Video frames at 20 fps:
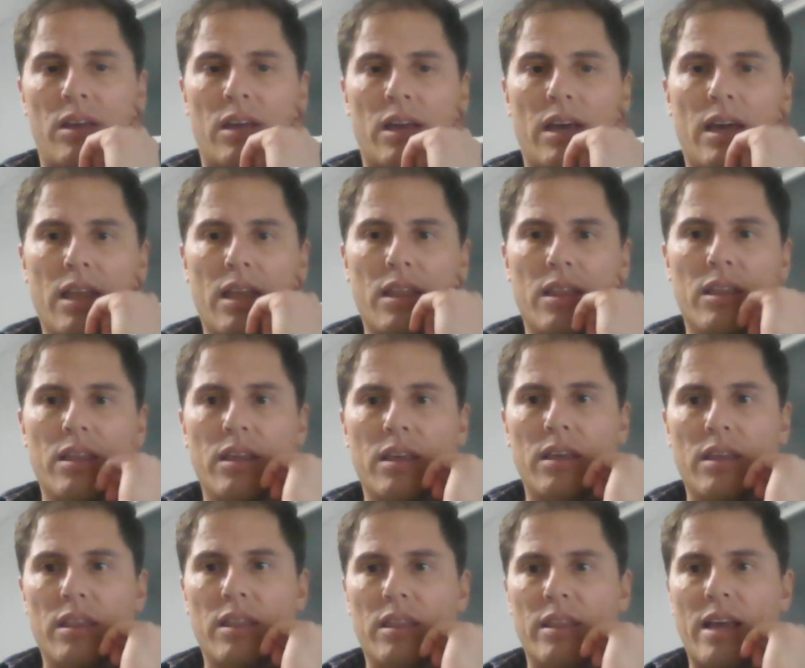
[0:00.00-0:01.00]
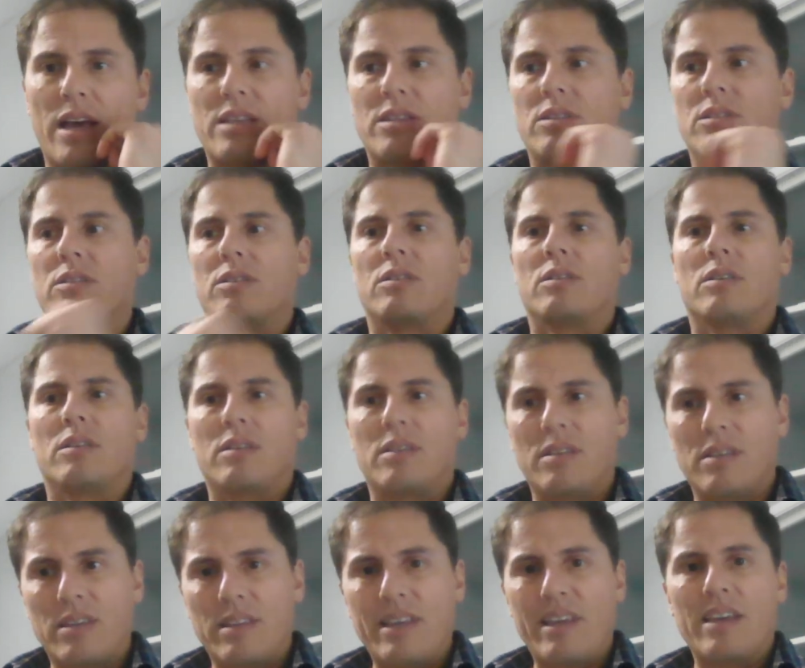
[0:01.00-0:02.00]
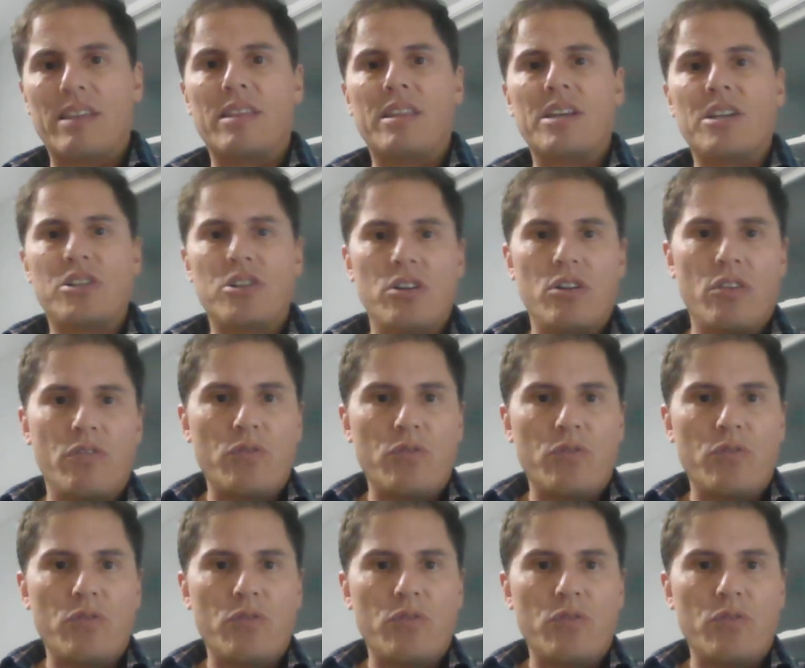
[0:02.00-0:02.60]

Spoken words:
and that's the addition